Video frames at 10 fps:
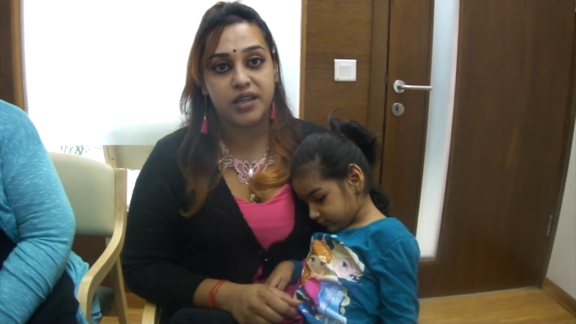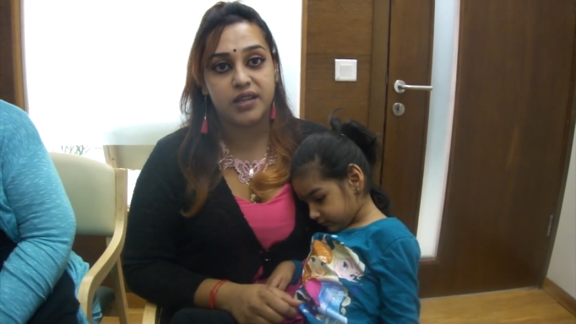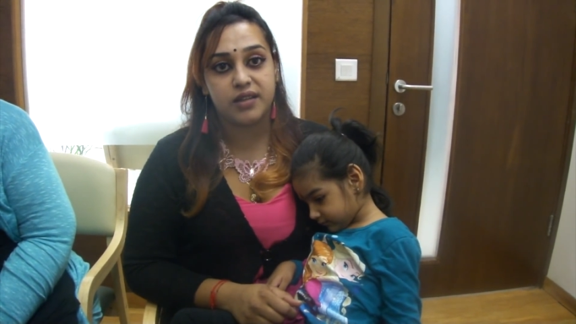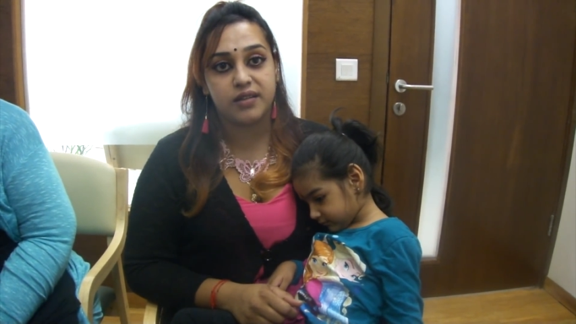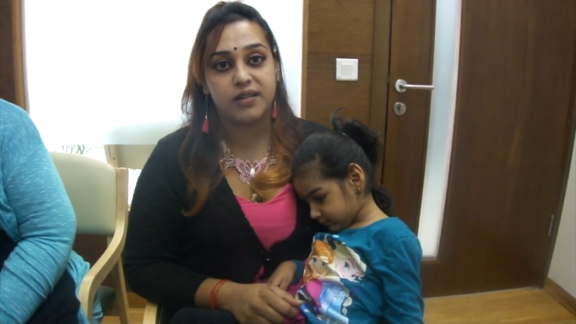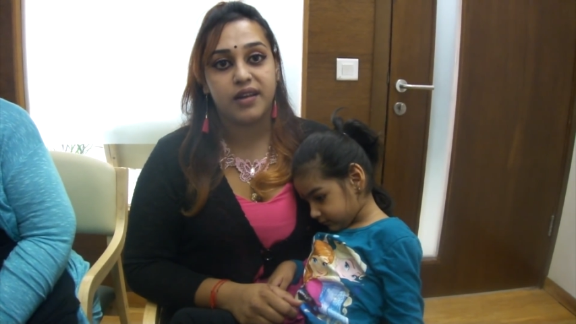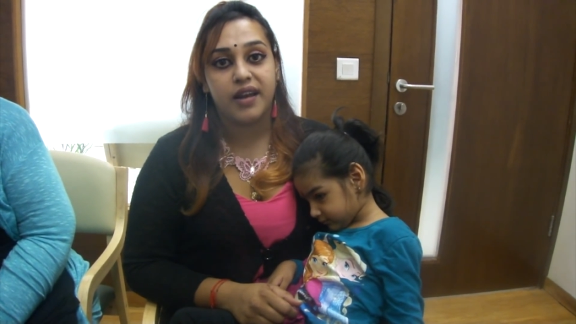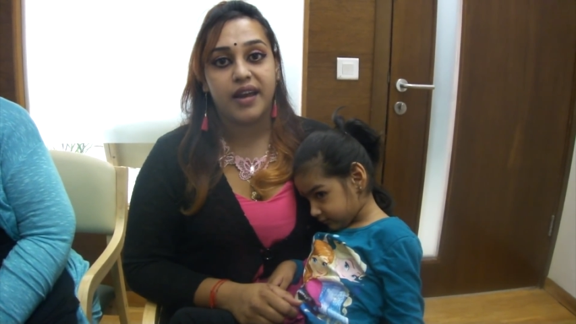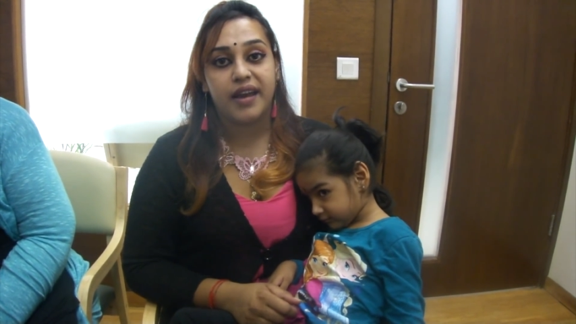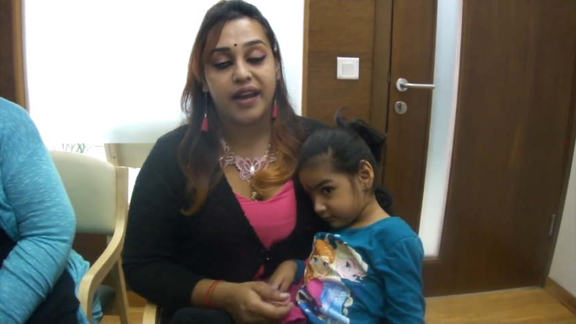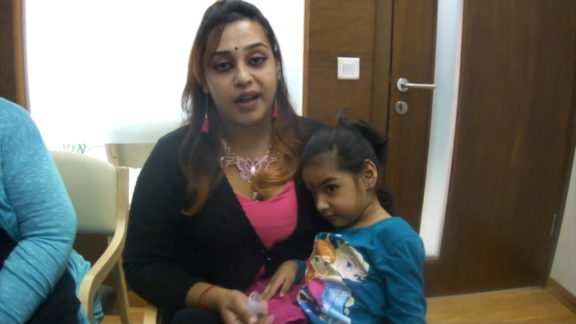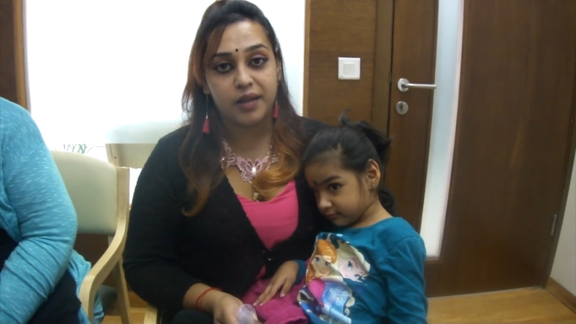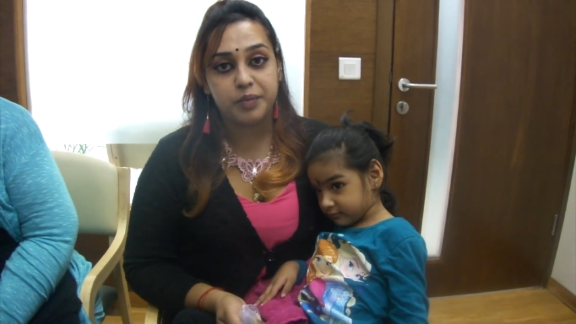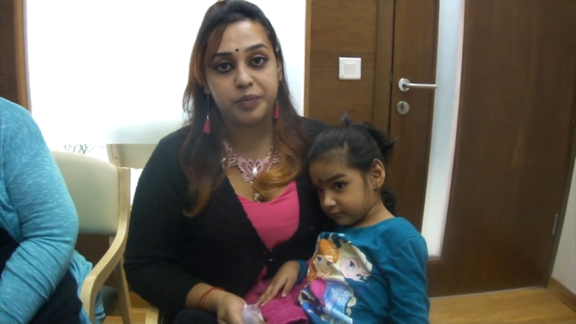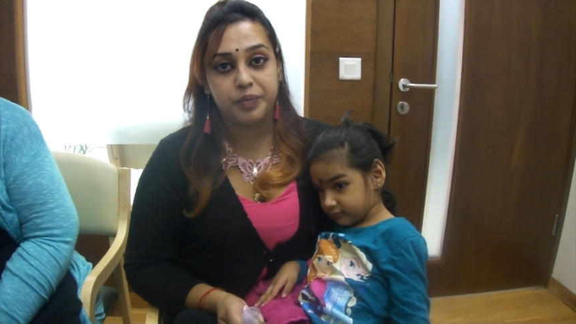Speaker 1: It'll
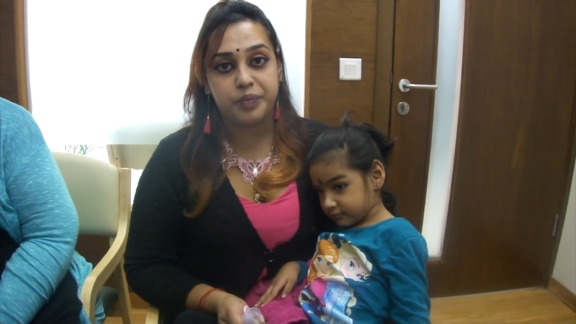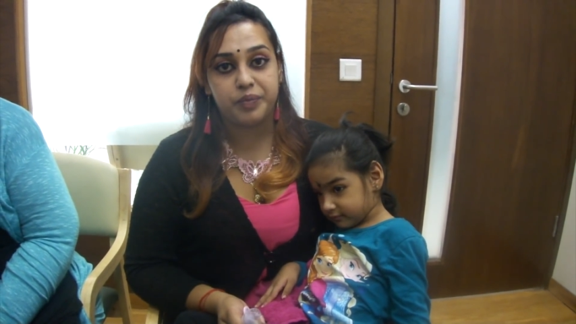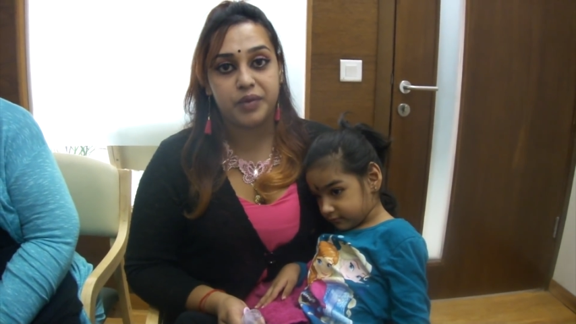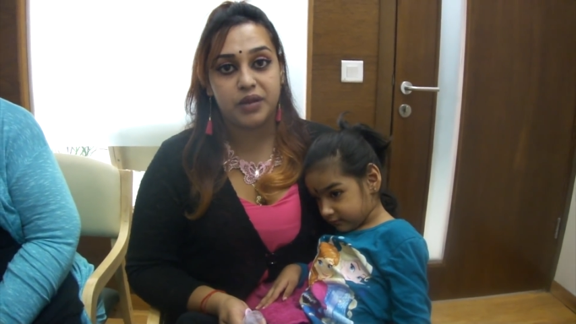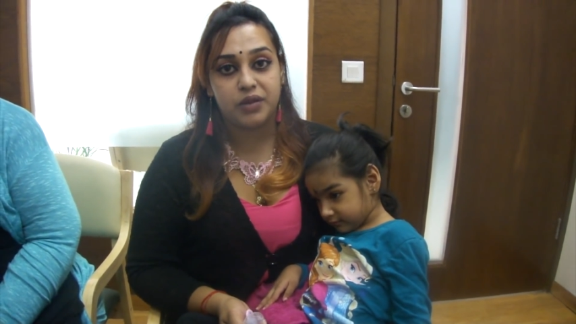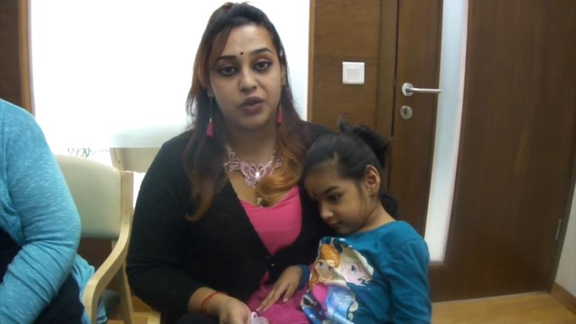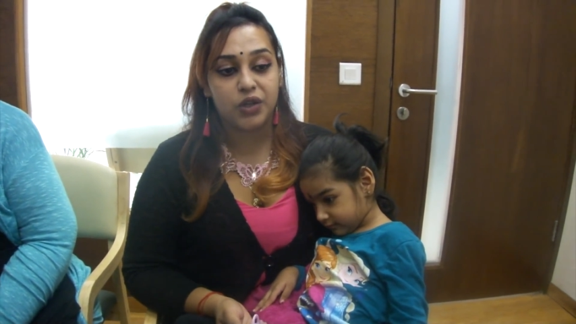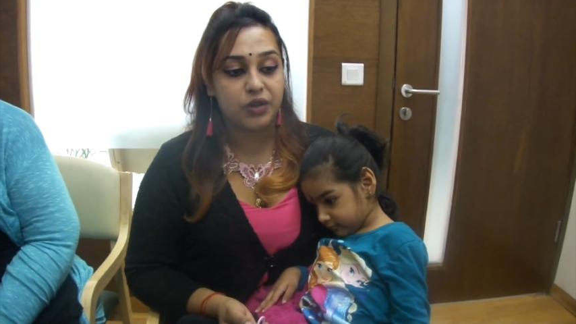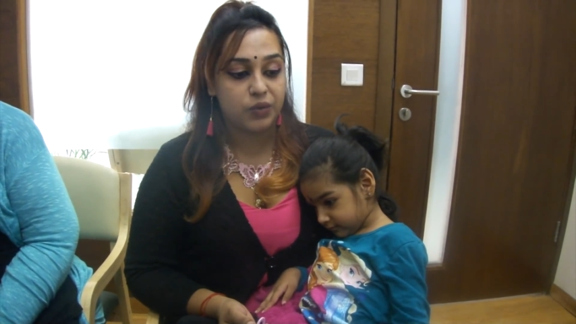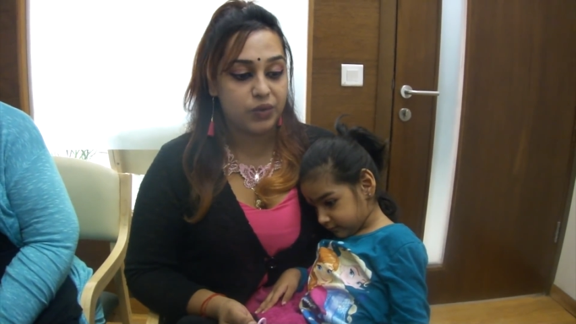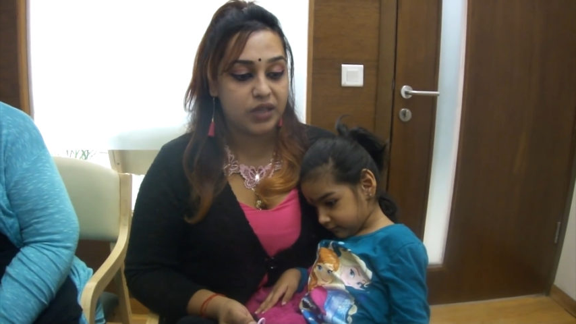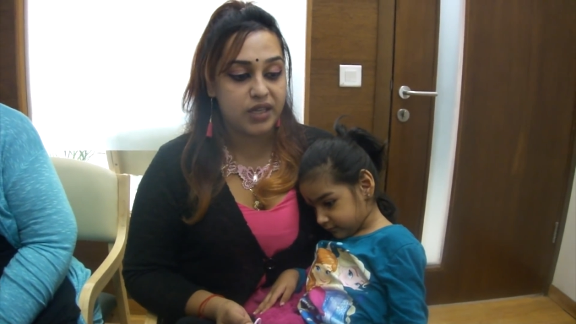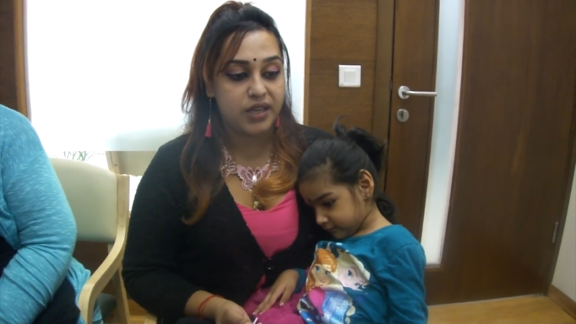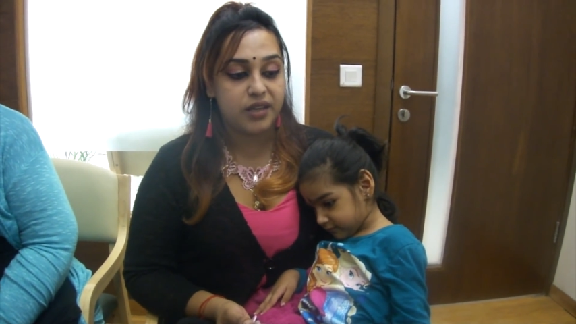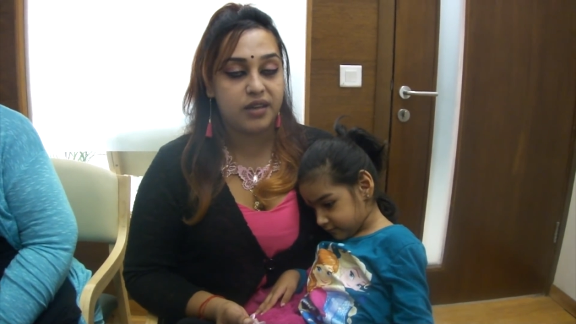help not
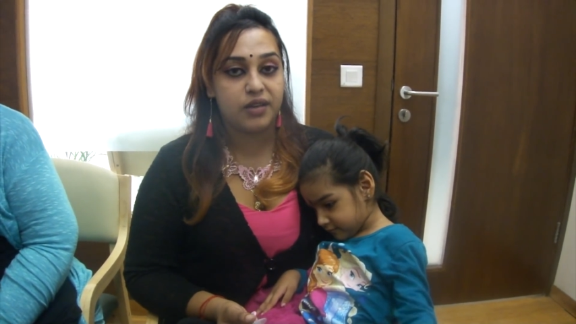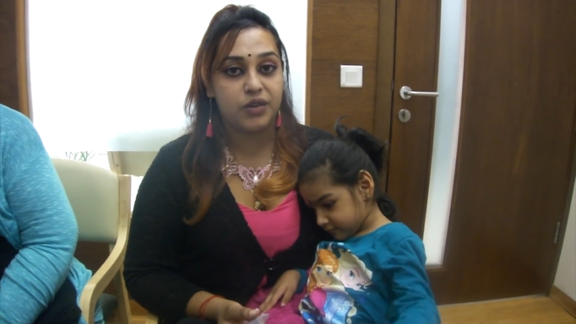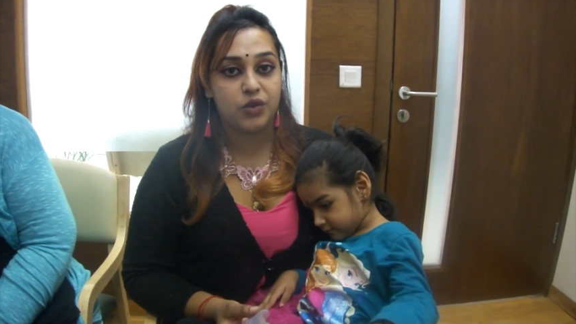only